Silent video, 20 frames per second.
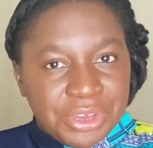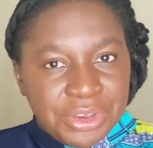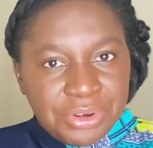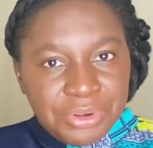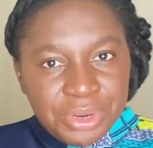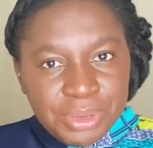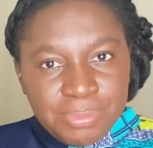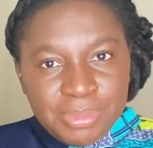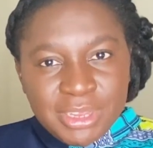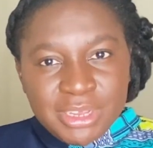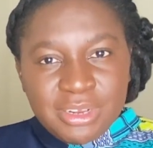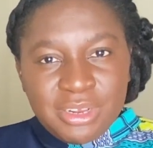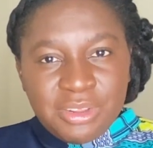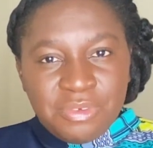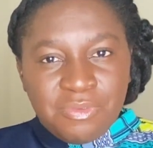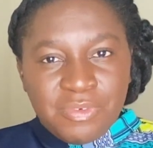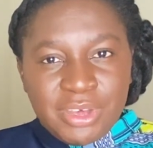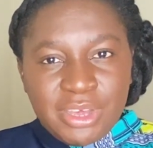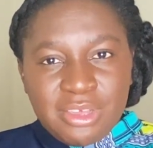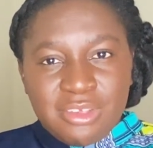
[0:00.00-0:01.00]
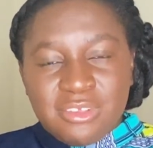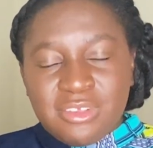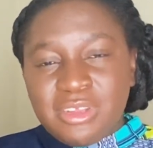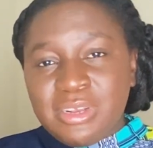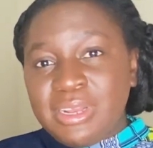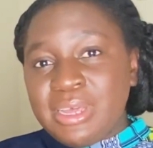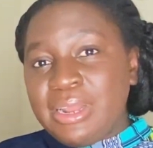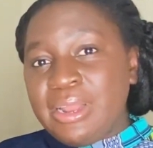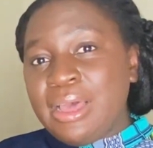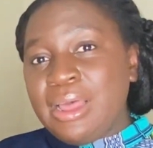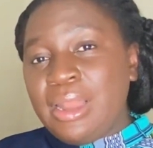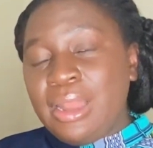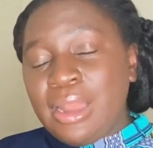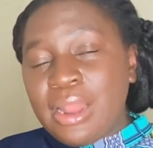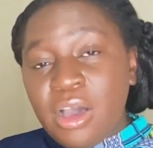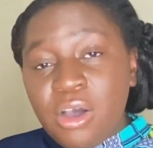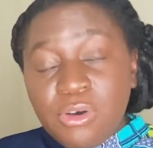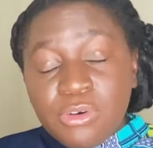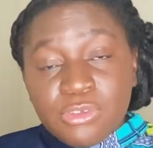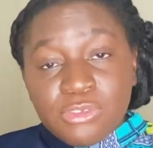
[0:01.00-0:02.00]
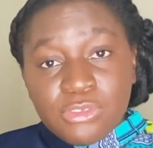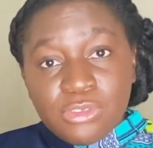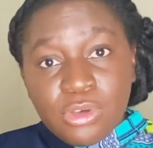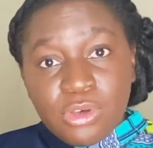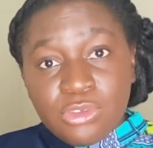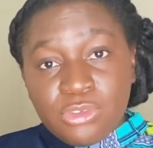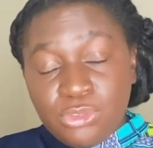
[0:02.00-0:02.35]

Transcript: encrypted device that allows us